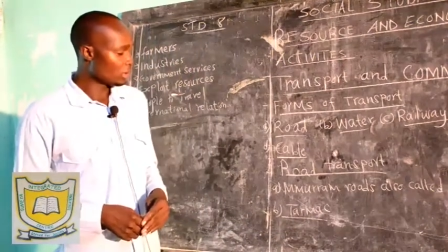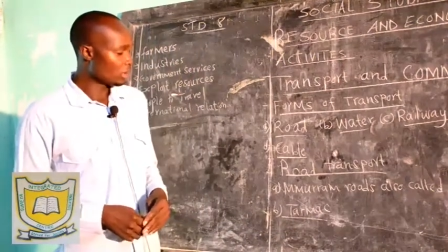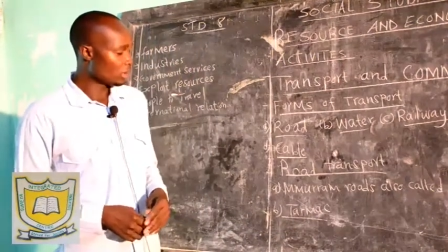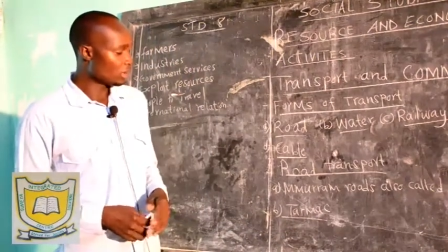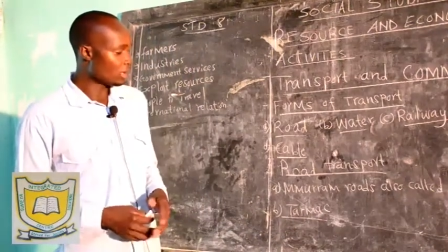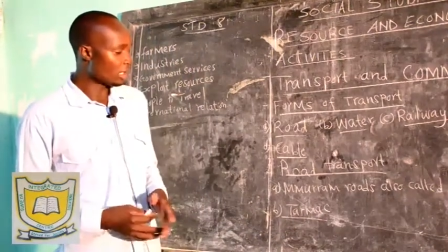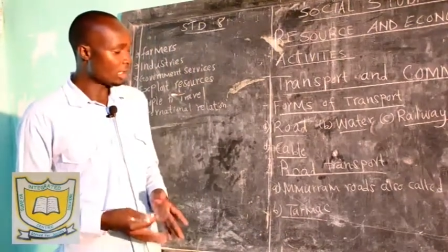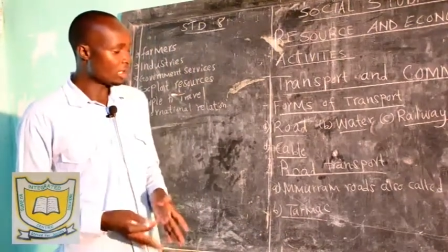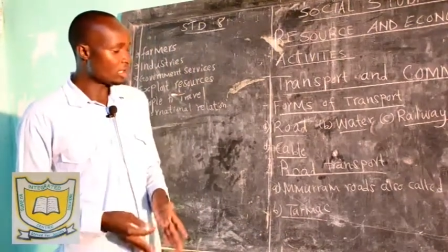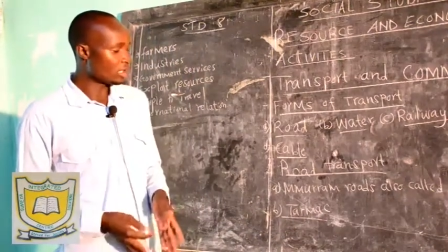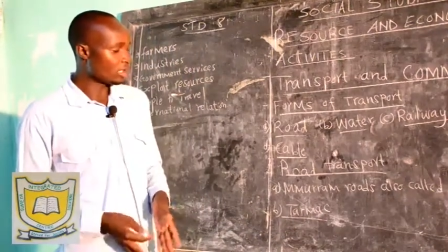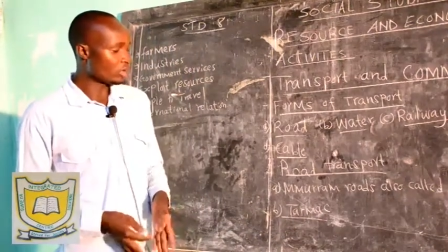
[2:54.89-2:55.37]

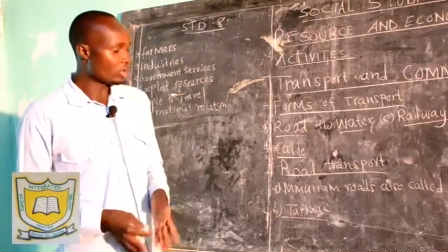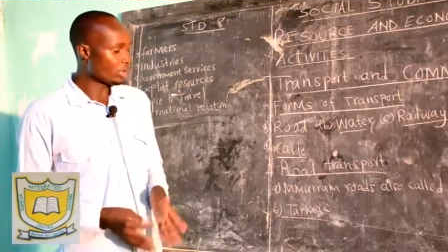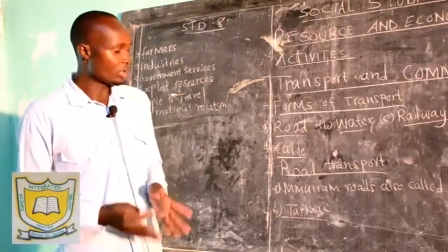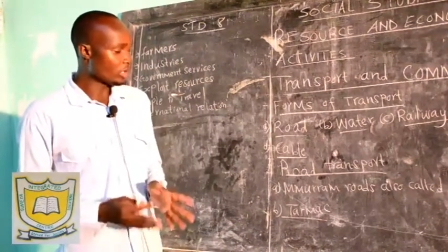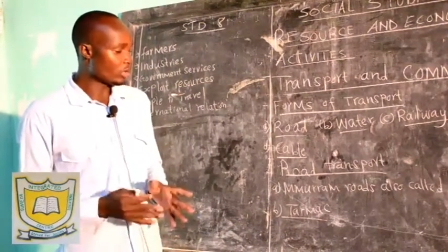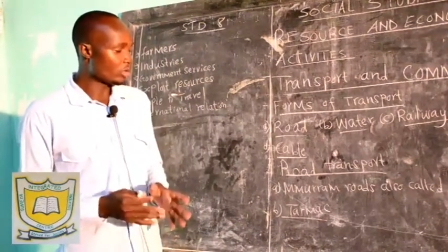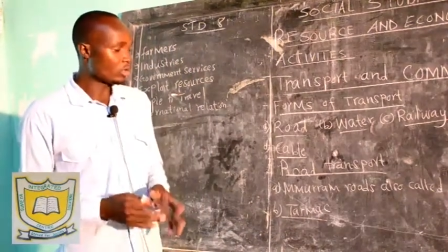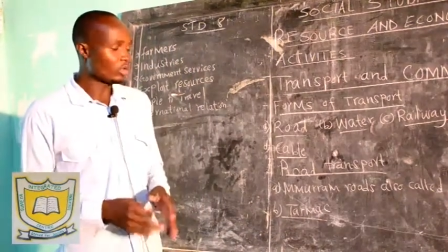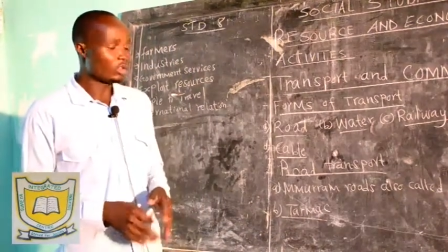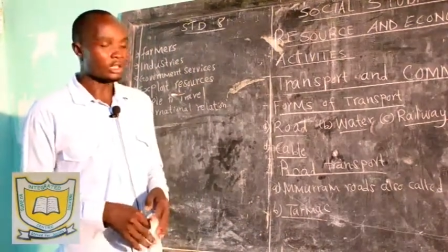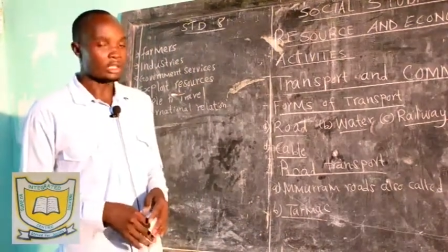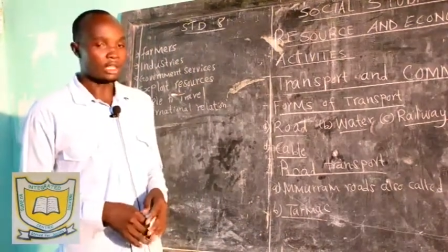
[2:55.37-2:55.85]
That is what
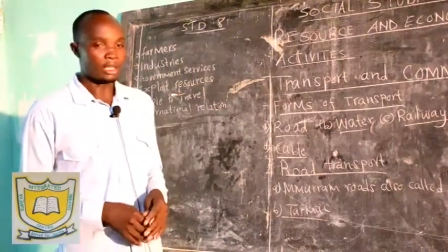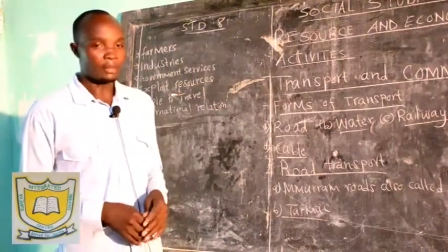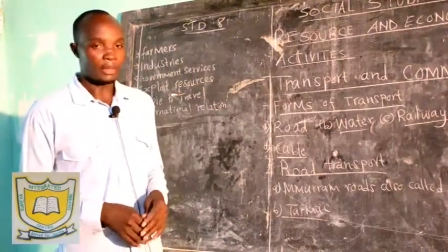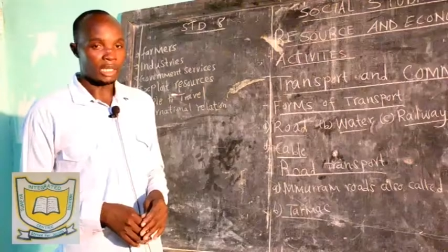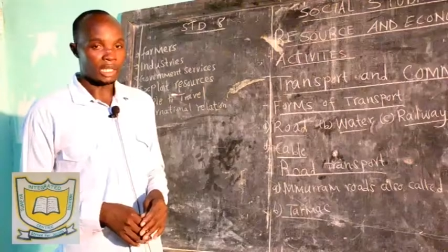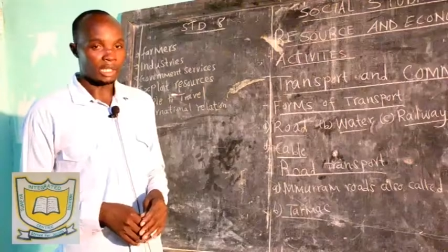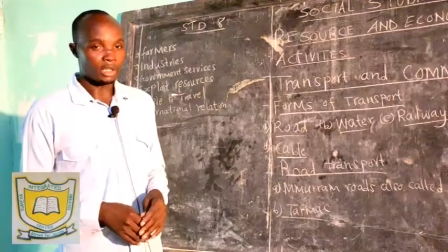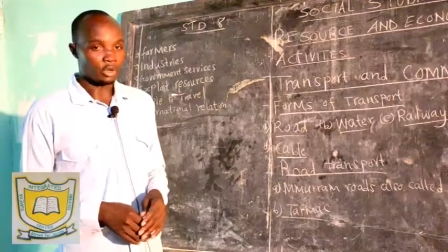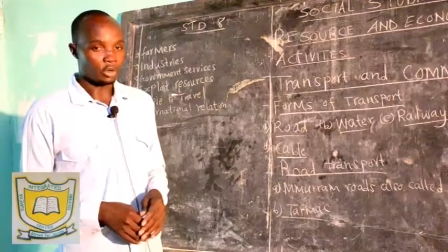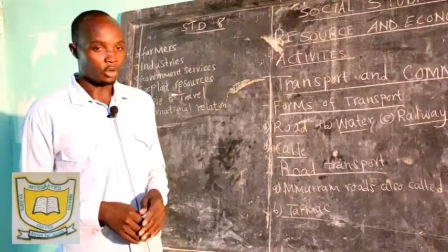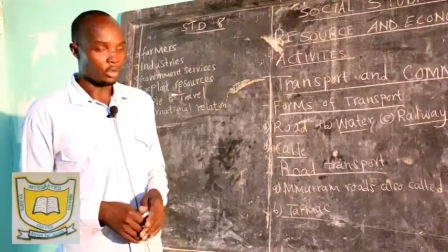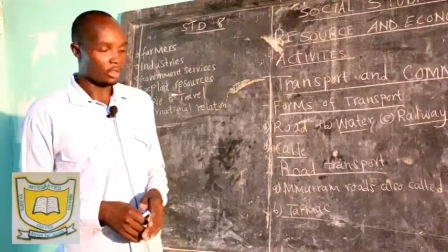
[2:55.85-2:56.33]
you call
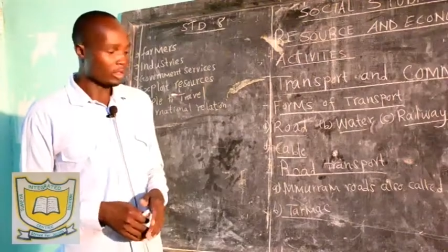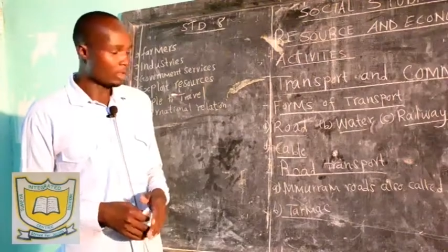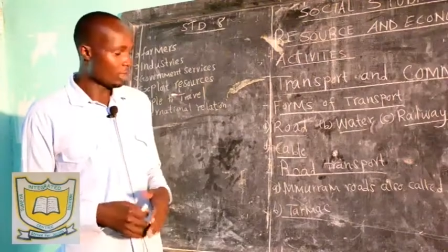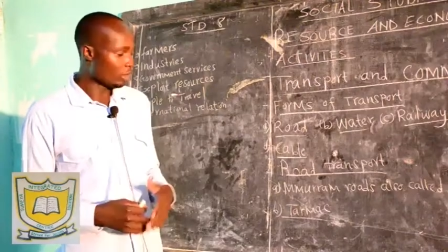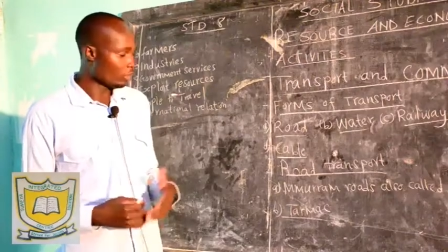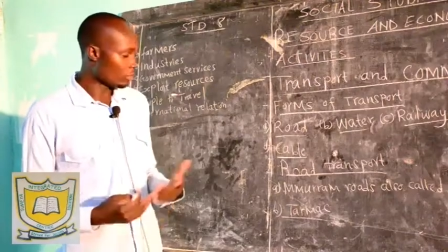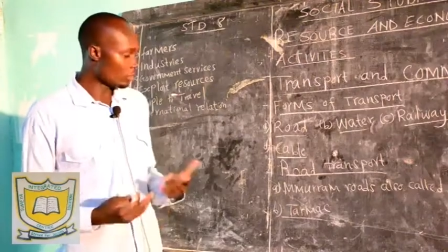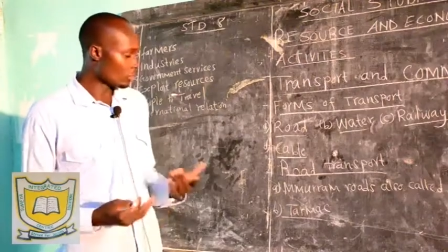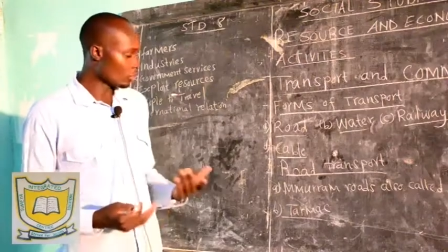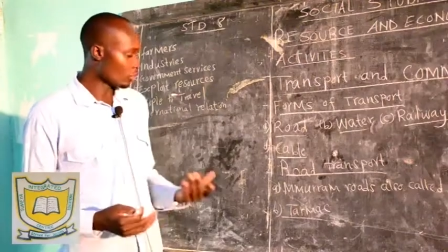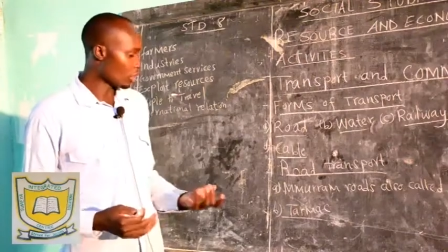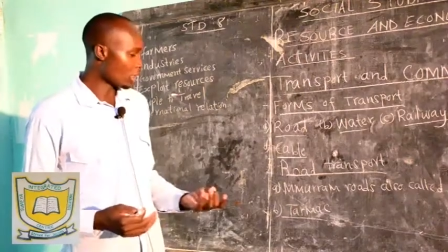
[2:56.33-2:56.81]
tarmac road. And when
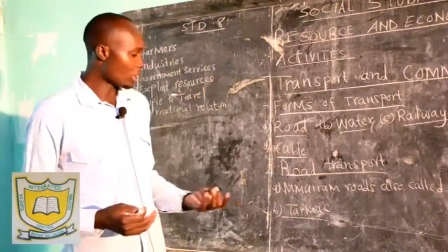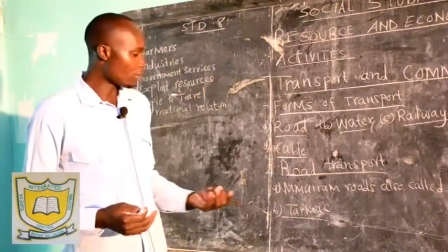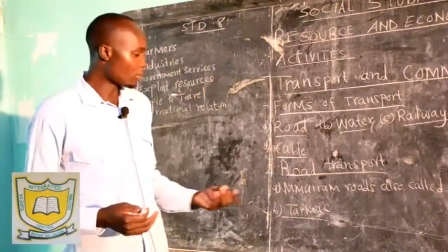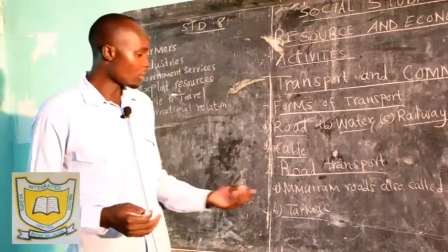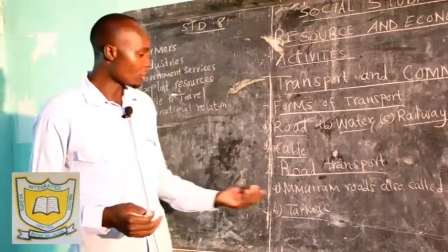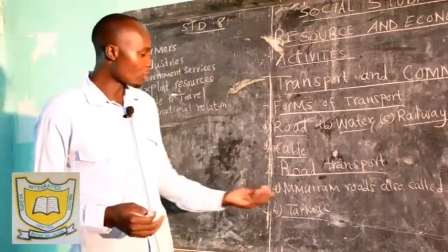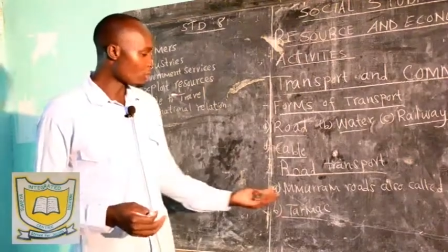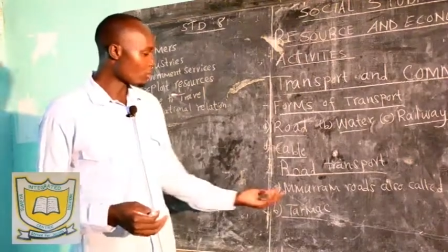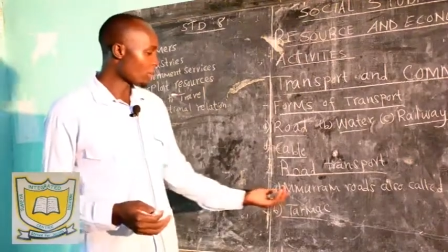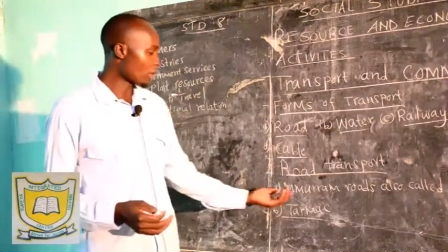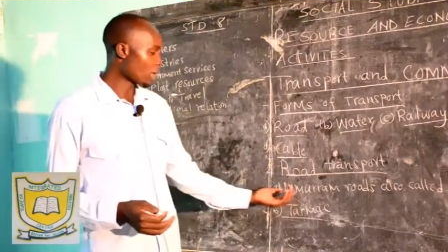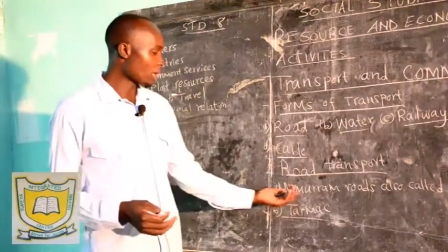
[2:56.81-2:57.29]
we talk
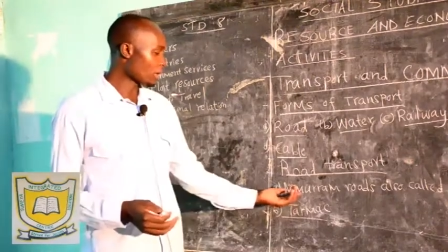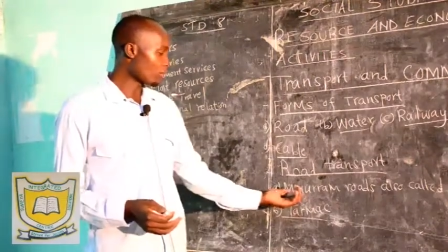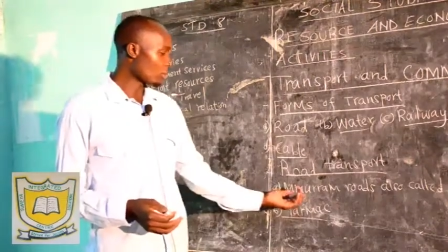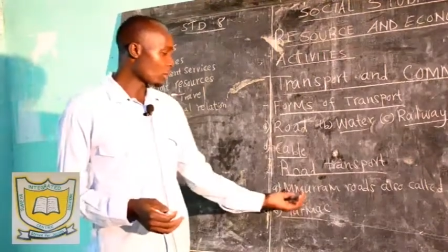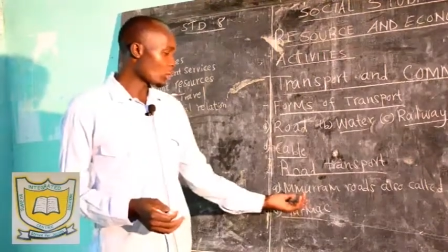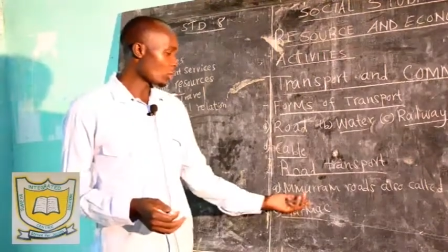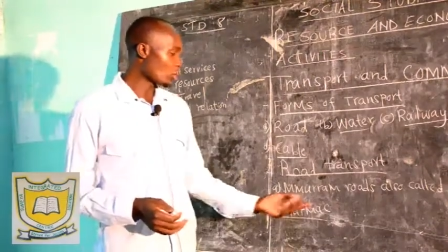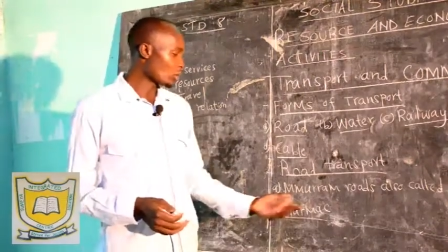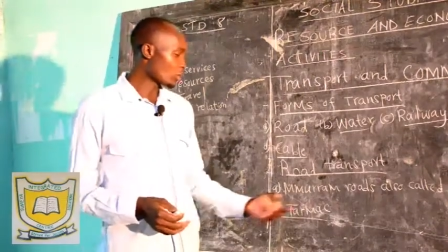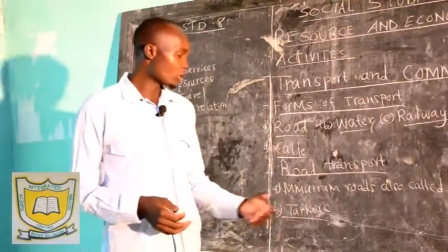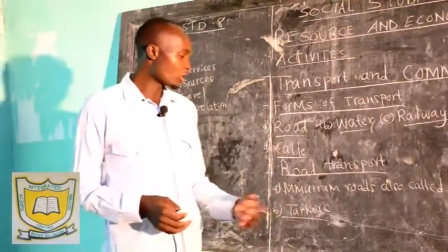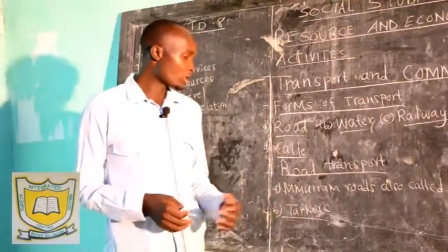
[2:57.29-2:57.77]
about maram
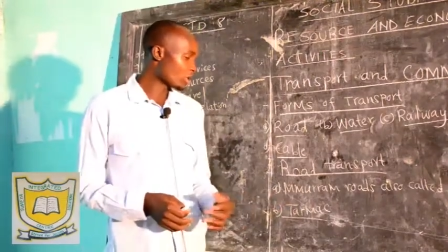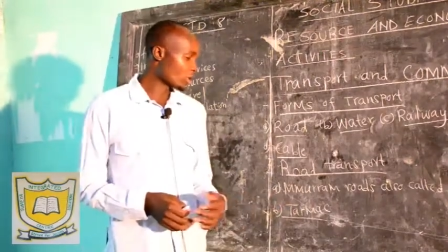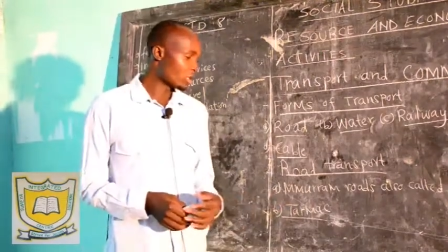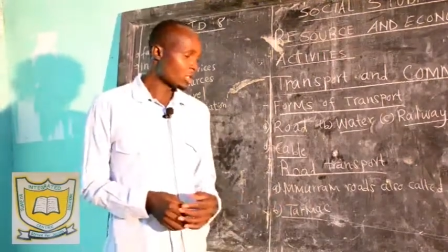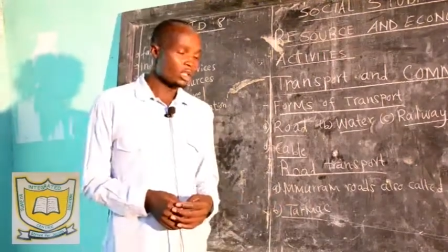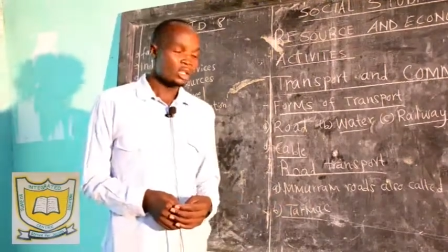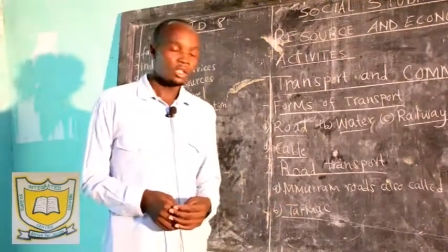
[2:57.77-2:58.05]
roads,